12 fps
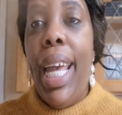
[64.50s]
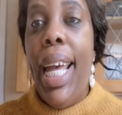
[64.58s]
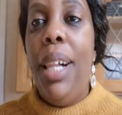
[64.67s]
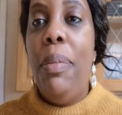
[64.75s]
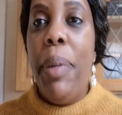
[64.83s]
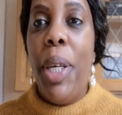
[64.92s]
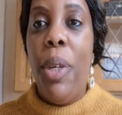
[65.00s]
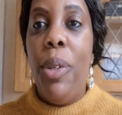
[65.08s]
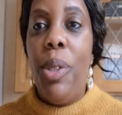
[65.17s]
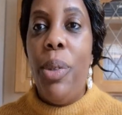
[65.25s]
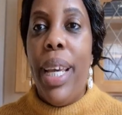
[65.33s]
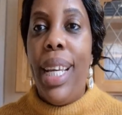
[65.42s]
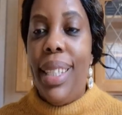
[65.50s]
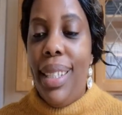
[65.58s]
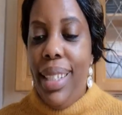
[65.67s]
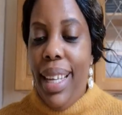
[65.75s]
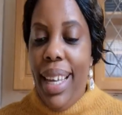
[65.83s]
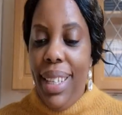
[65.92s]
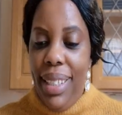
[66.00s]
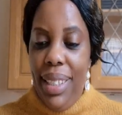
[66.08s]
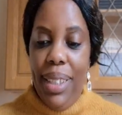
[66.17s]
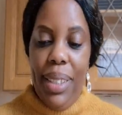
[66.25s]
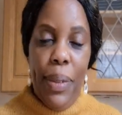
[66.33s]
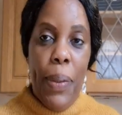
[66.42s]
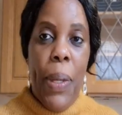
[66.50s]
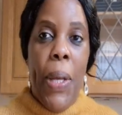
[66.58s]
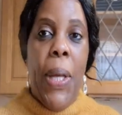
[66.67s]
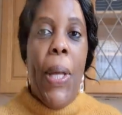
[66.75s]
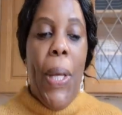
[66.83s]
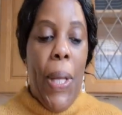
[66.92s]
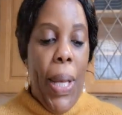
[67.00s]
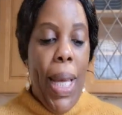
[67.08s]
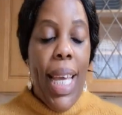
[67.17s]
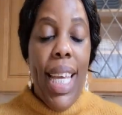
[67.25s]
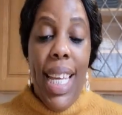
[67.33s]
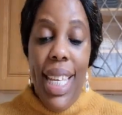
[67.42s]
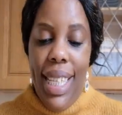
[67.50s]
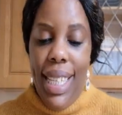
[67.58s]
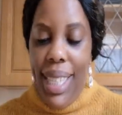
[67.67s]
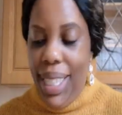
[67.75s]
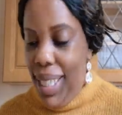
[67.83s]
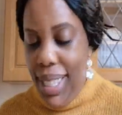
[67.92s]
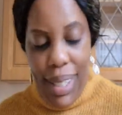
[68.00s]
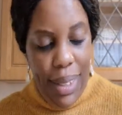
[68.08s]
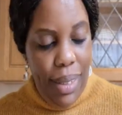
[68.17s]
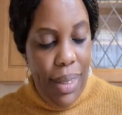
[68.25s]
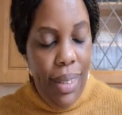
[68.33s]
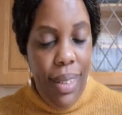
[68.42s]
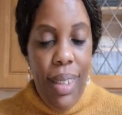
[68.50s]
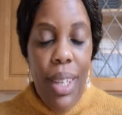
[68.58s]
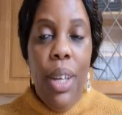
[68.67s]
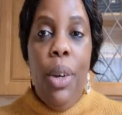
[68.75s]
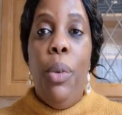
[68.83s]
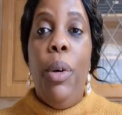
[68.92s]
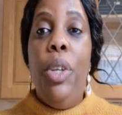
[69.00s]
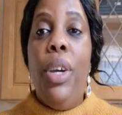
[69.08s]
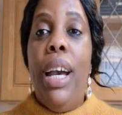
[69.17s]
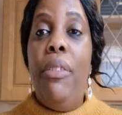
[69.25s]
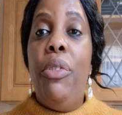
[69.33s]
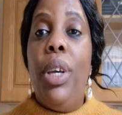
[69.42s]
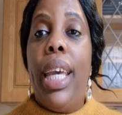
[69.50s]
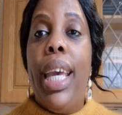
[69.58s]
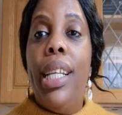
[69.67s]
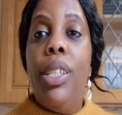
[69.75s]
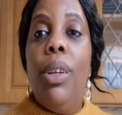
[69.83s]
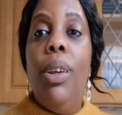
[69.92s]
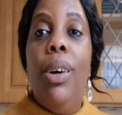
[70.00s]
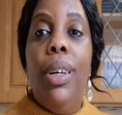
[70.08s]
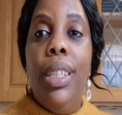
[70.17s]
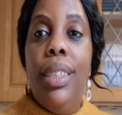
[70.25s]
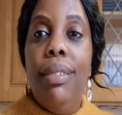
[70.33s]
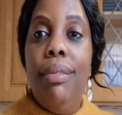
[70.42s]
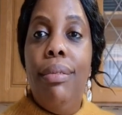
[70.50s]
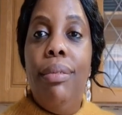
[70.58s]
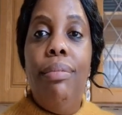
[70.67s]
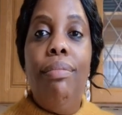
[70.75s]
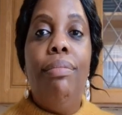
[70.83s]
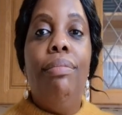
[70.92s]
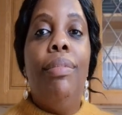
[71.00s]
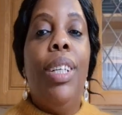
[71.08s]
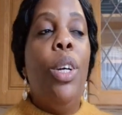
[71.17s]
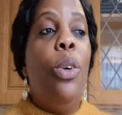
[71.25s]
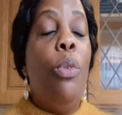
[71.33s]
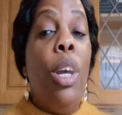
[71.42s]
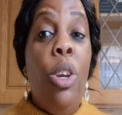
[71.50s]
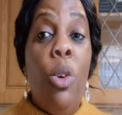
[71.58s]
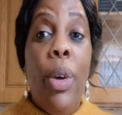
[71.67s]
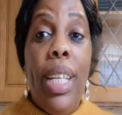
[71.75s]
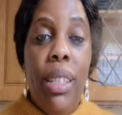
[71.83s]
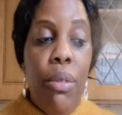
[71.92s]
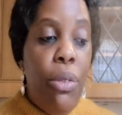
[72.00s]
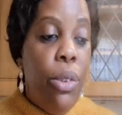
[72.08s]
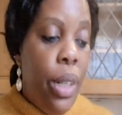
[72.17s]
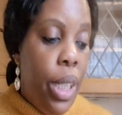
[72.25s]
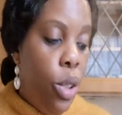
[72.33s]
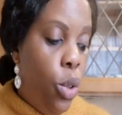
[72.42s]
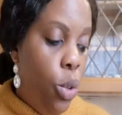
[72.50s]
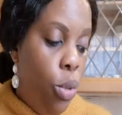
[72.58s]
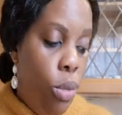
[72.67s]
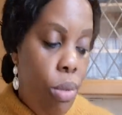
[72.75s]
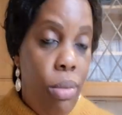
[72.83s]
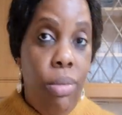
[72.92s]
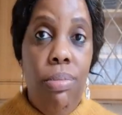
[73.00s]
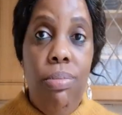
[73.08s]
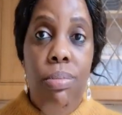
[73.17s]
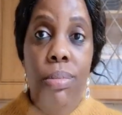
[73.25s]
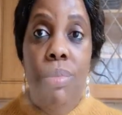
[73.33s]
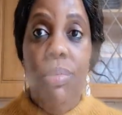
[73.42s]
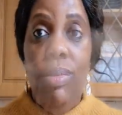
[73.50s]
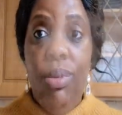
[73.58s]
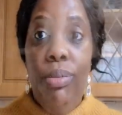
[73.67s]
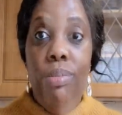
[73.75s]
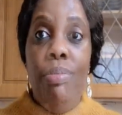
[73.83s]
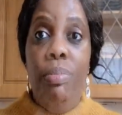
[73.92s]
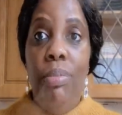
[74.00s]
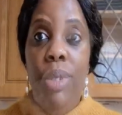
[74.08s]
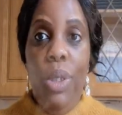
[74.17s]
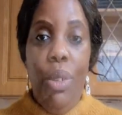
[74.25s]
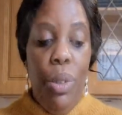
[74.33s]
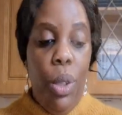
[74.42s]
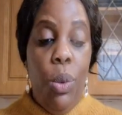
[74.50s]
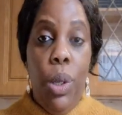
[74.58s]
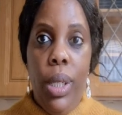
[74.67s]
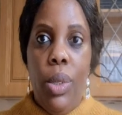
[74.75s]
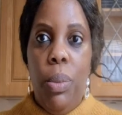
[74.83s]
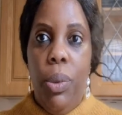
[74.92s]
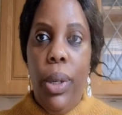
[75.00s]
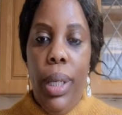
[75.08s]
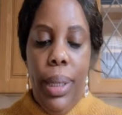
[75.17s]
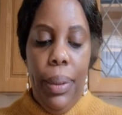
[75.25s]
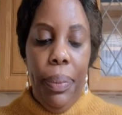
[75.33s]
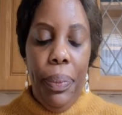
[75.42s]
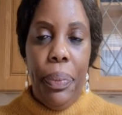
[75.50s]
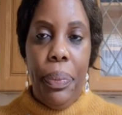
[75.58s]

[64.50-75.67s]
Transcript: helping you to exercise is when you have your kettle on, while you're waiting for it to, you know, for the water to boil,